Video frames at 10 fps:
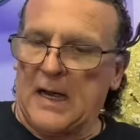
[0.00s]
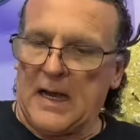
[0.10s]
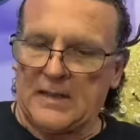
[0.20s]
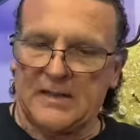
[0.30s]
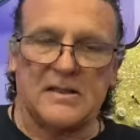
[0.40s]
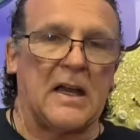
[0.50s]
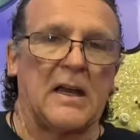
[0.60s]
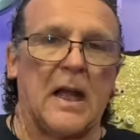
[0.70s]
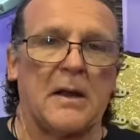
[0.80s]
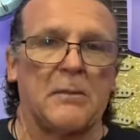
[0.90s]
I hate to say
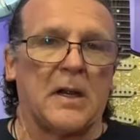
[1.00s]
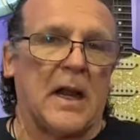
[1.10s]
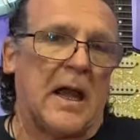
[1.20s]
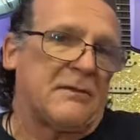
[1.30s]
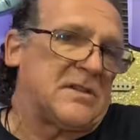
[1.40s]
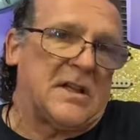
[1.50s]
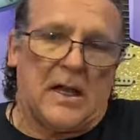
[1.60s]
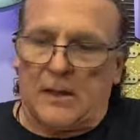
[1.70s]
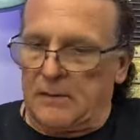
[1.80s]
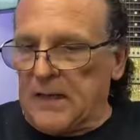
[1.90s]
that, but I have to say
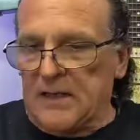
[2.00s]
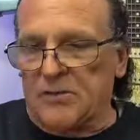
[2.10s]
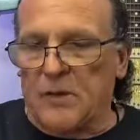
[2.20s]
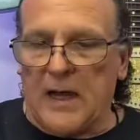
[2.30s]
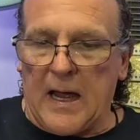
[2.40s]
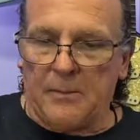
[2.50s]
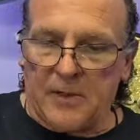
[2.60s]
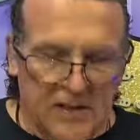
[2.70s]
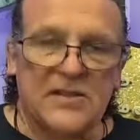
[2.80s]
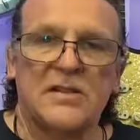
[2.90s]
it. That's what happened.
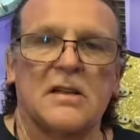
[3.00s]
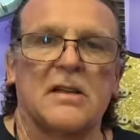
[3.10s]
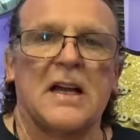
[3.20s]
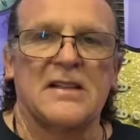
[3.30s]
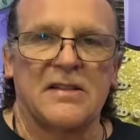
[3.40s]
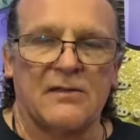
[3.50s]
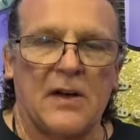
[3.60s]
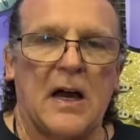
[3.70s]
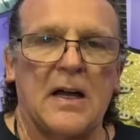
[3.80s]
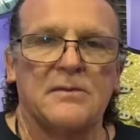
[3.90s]
This is a Classic
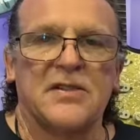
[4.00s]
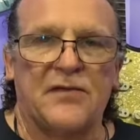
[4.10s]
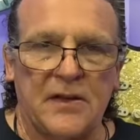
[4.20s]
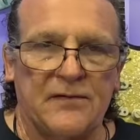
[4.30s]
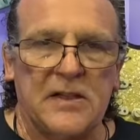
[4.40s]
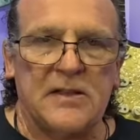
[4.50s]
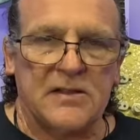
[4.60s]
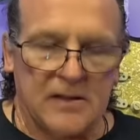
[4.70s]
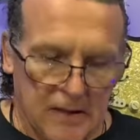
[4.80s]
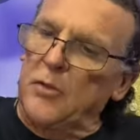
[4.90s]
Vibes 50s.